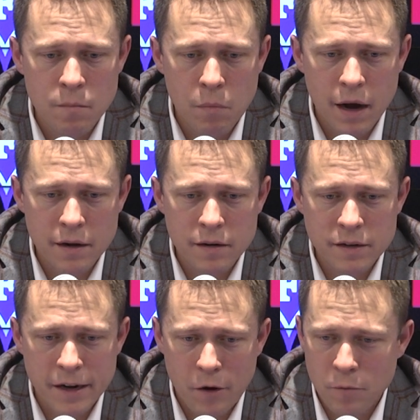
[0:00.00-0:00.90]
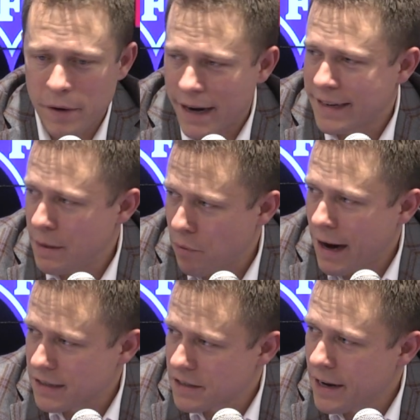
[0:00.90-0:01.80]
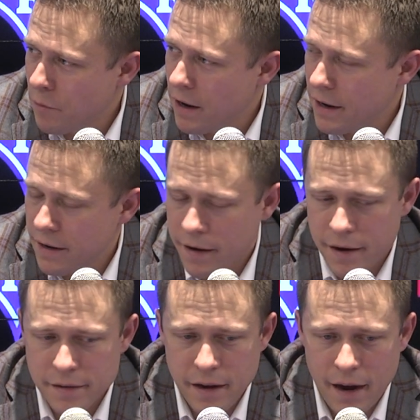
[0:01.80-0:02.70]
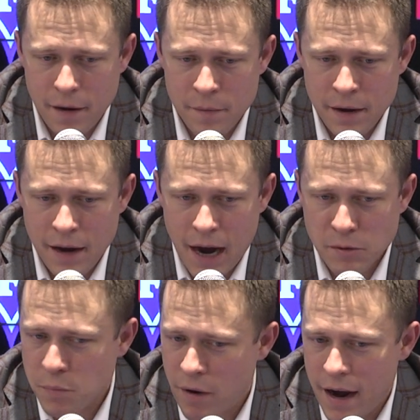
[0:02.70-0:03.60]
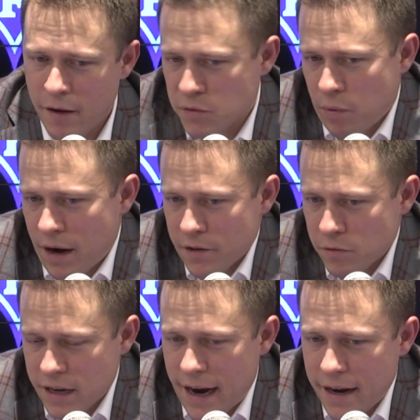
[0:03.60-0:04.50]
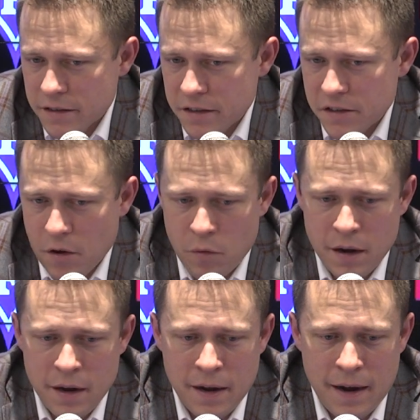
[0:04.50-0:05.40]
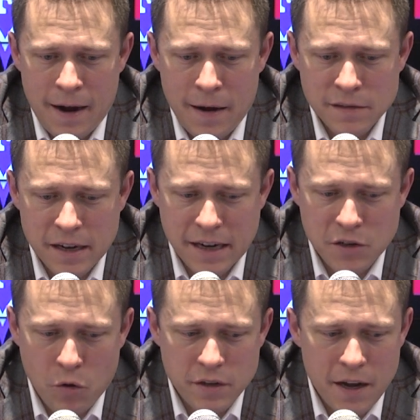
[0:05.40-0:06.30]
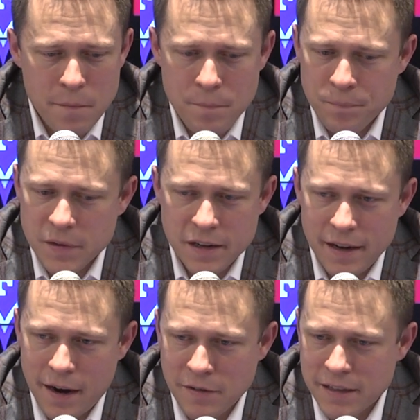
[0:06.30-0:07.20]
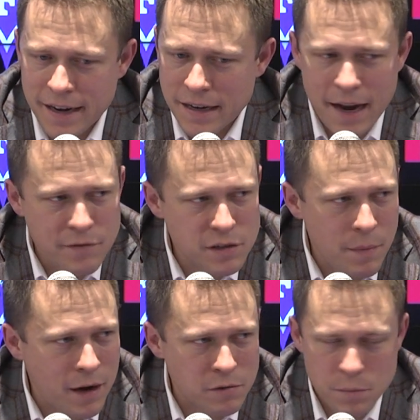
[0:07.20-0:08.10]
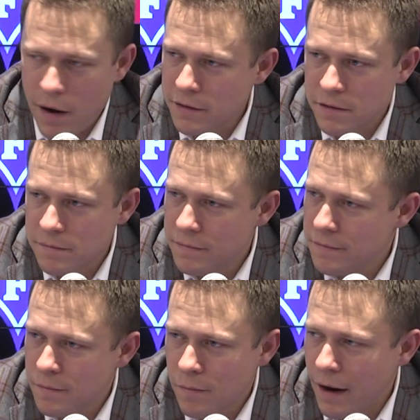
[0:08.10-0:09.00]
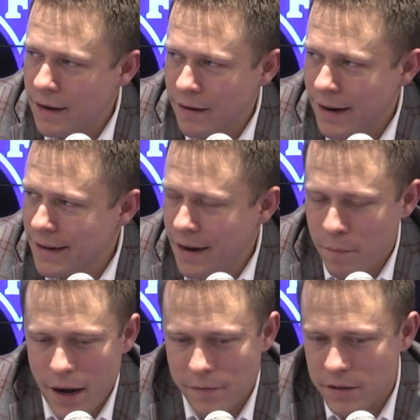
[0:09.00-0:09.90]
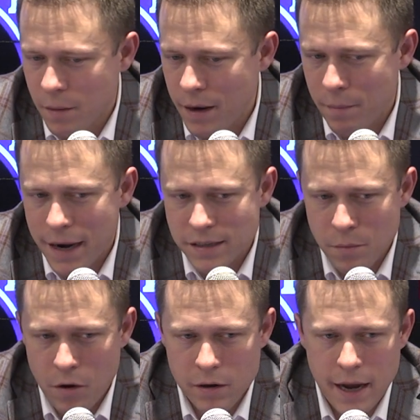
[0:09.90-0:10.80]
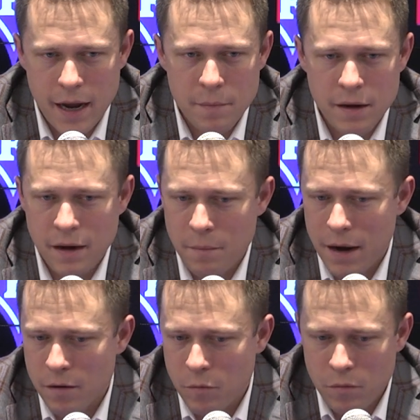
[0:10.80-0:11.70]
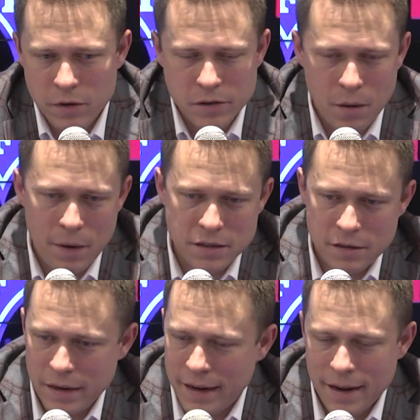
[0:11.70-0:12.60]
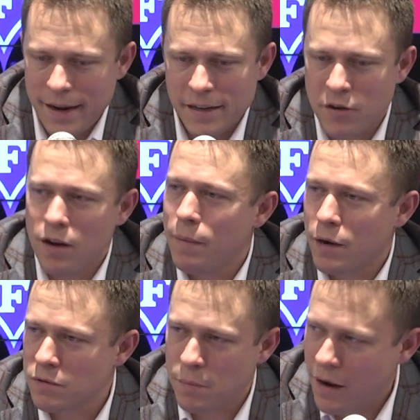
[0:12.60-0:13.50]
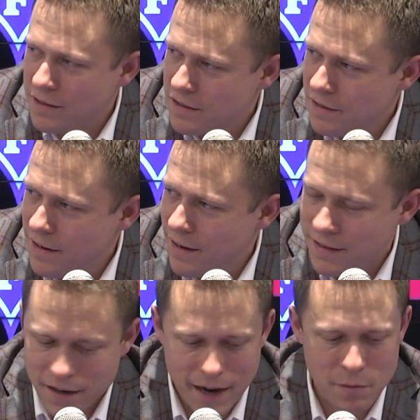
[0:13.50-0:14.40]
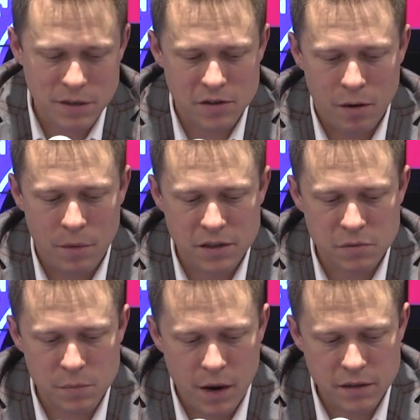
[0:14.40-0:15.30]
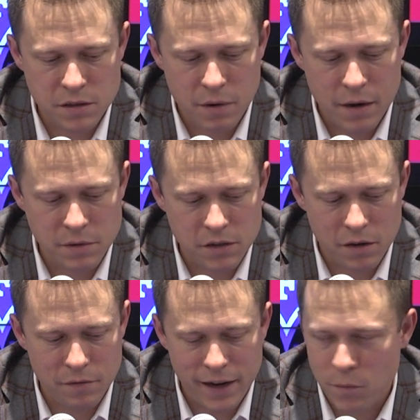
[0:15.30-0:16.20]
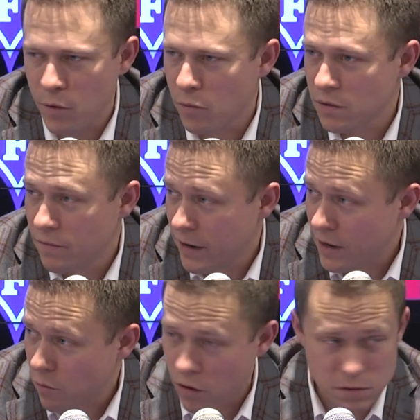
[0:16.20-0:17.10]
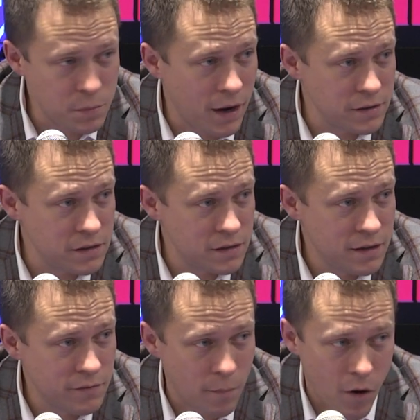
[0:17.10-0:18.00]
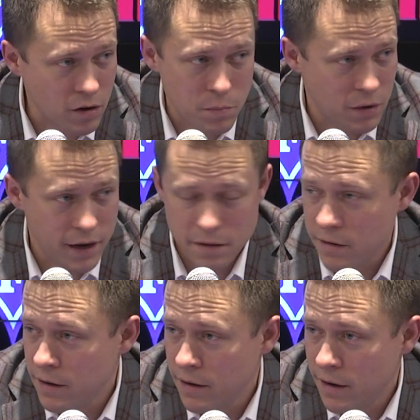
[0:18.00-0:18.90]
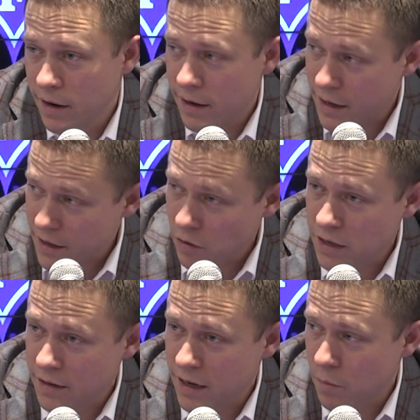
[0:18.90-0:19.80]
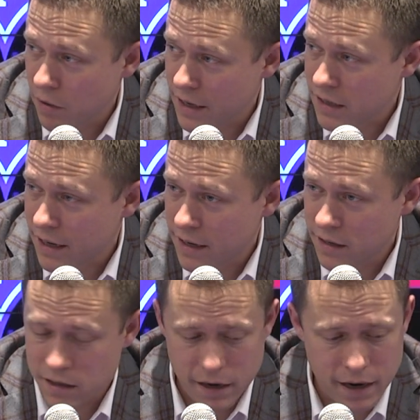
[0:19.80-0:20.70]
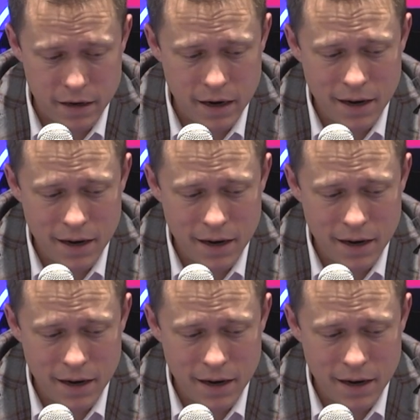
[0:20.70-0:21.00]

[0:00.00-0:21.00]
But, you know, we got to keep practicing that way. And I was proud of those guys. And so, like I told them, everything in life is about a response, right? Like, it doesn't matter if you're talking about a basketball game. It doesn't matter what you're talking about. It's all about a response. And tonight we saw a bunch of responses, right? We saw the Vanderwall response from Harley playing. And then he goes out there and plays like he does today.